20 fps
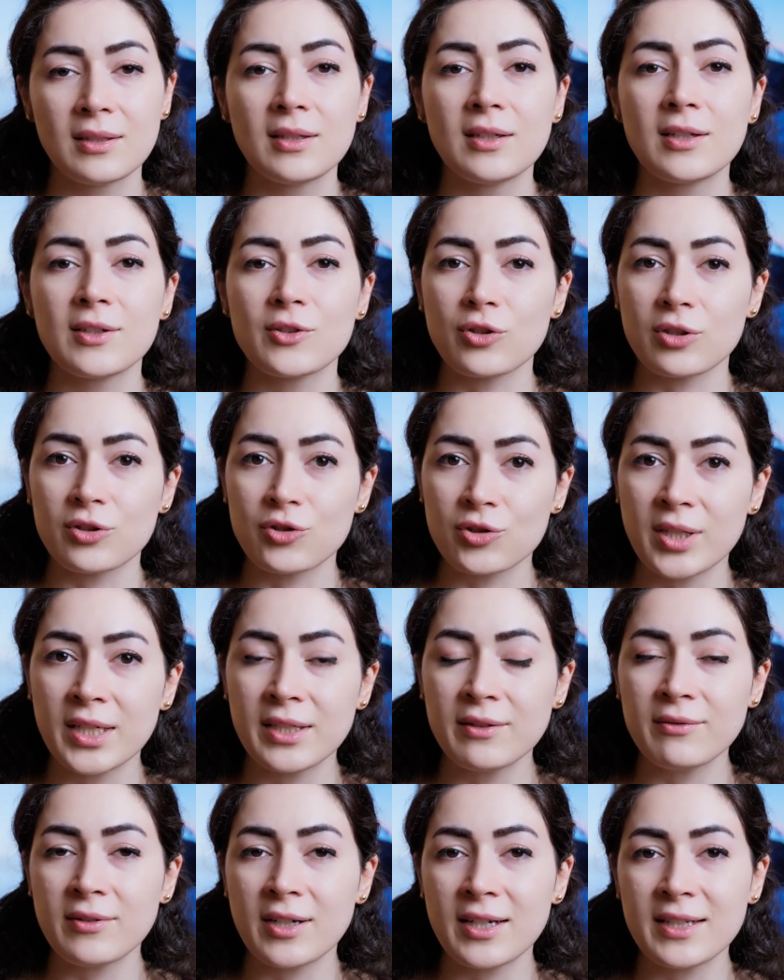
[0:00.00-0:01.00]
So
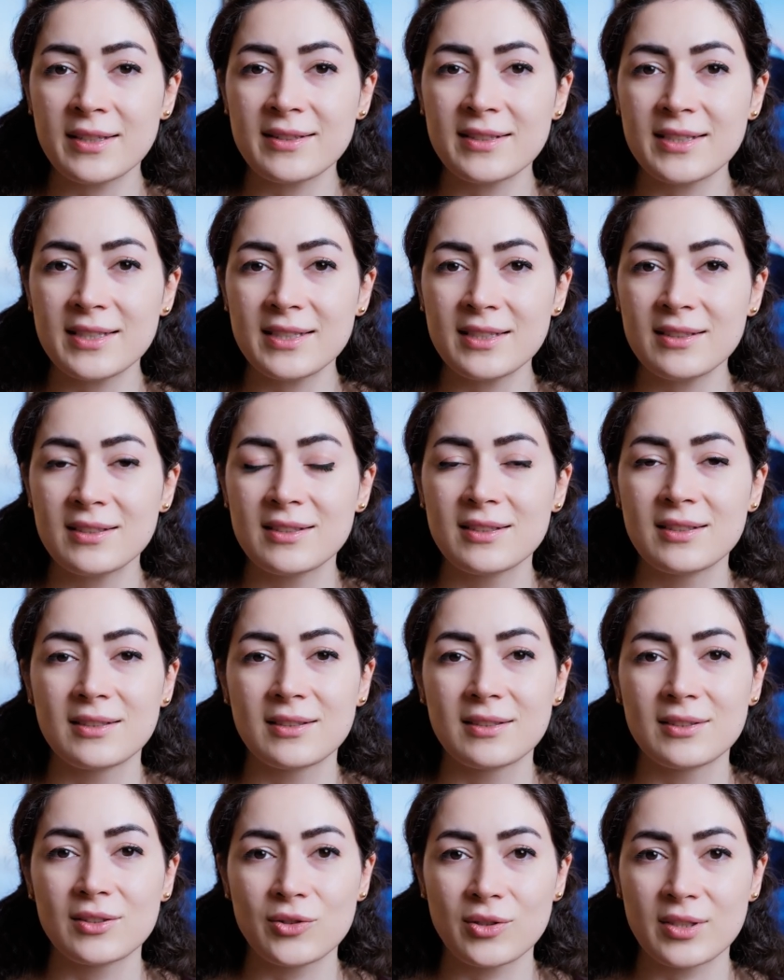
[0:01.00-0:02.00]
train wisely
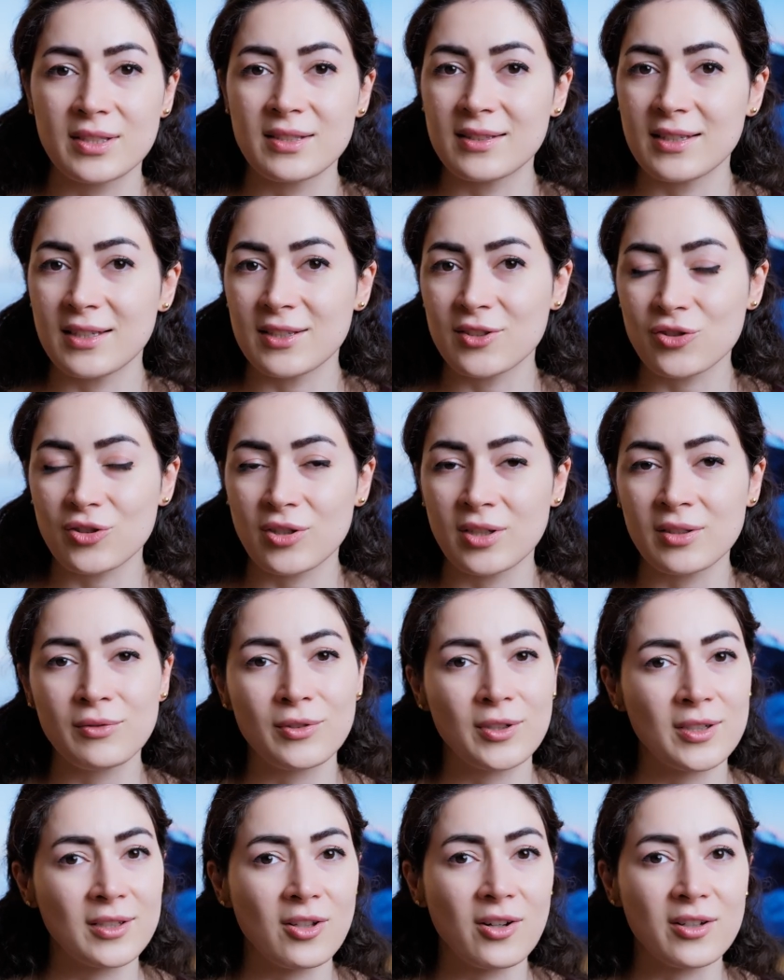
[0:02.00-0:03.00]
to stay strong for
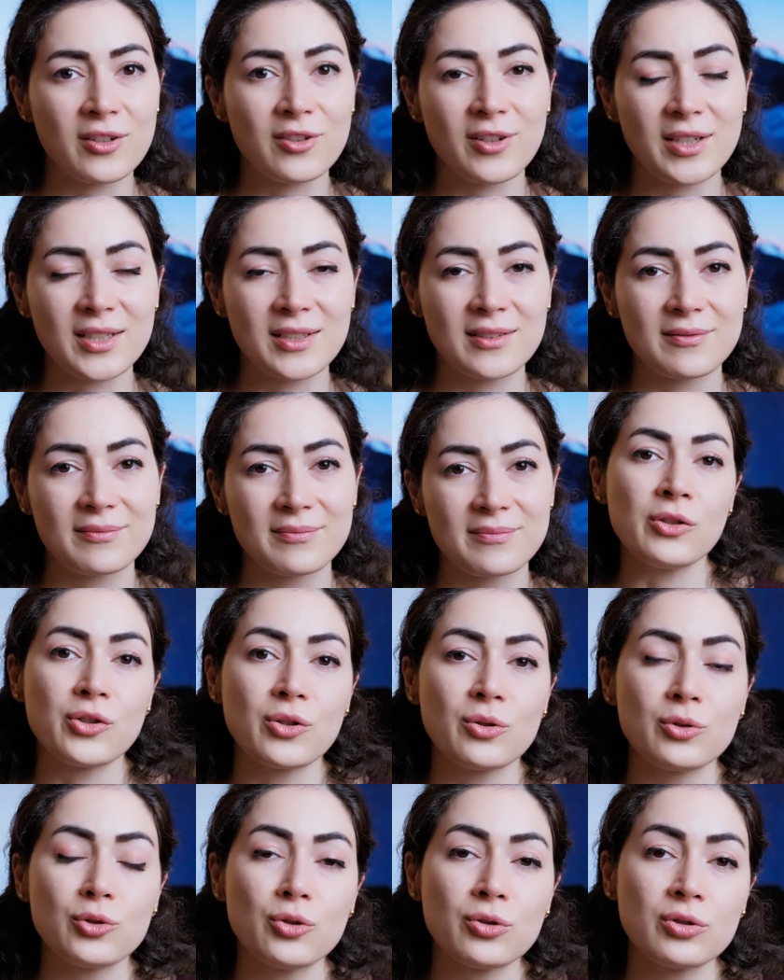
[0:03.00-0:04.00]
a long run.
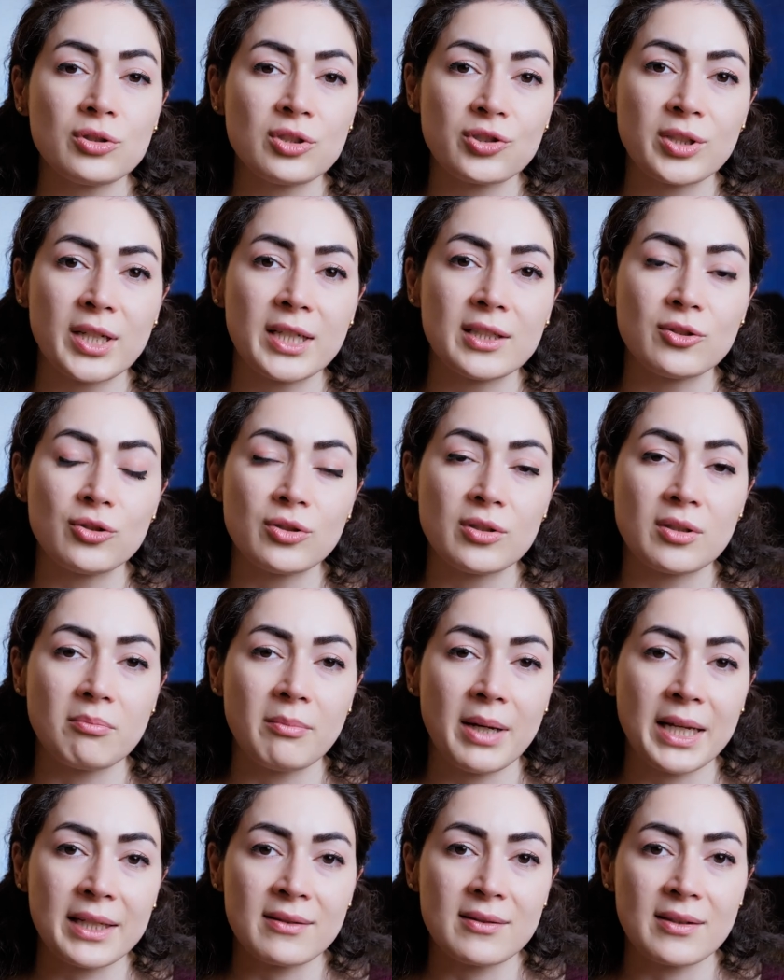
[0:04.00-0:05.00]
Also, don't train to your
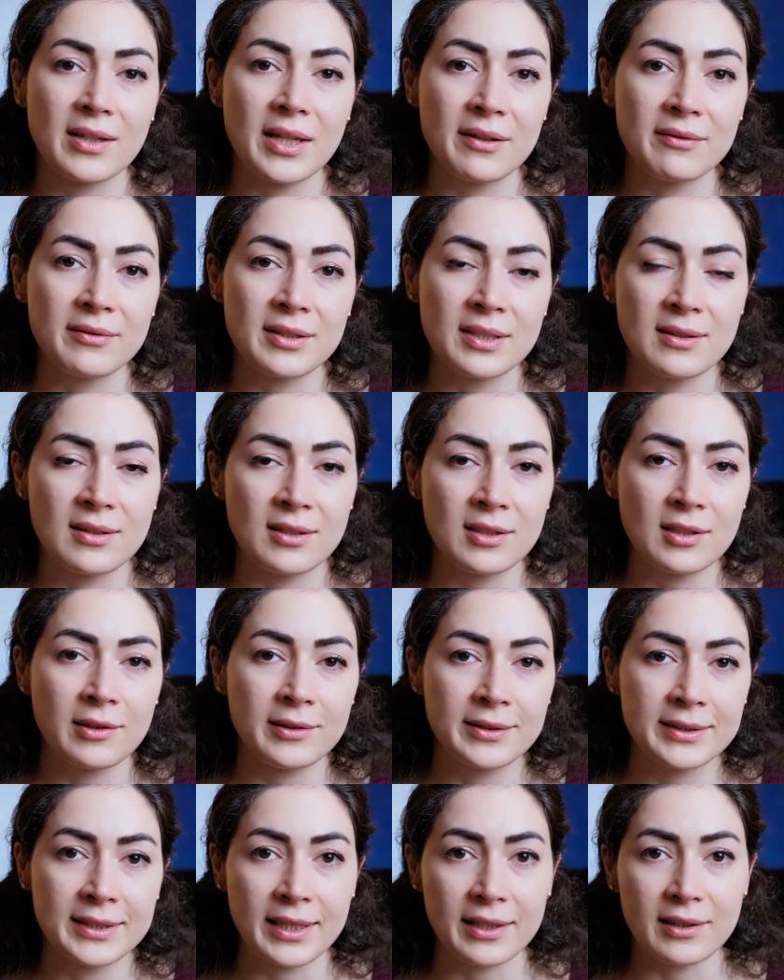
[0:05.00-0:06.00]
max every single
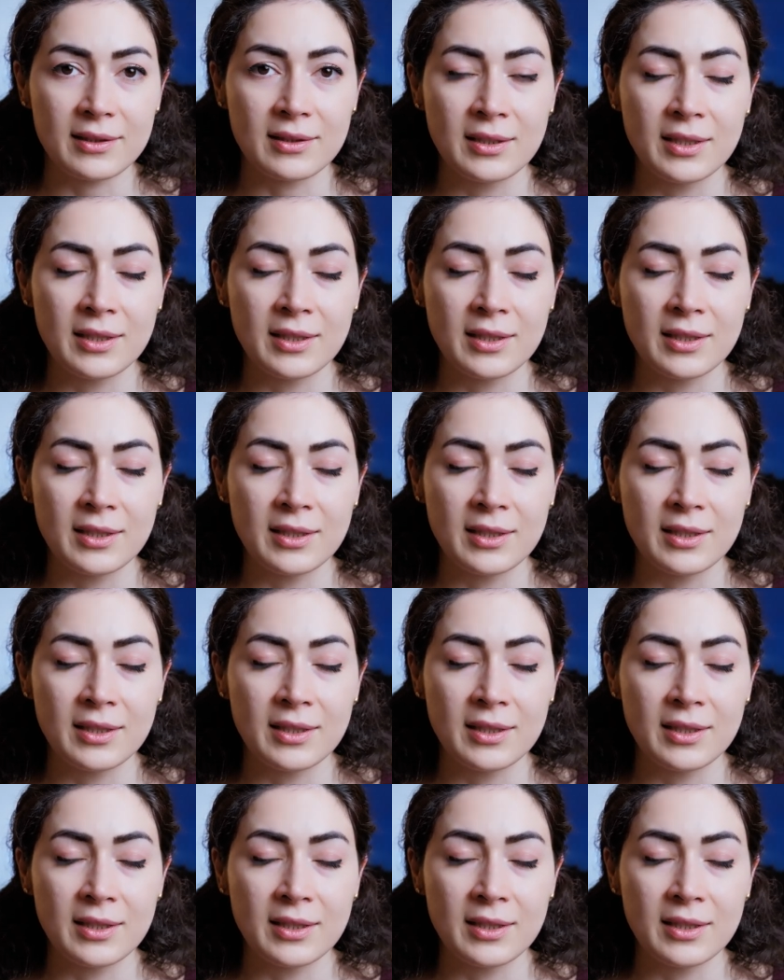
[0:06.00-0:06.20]
day.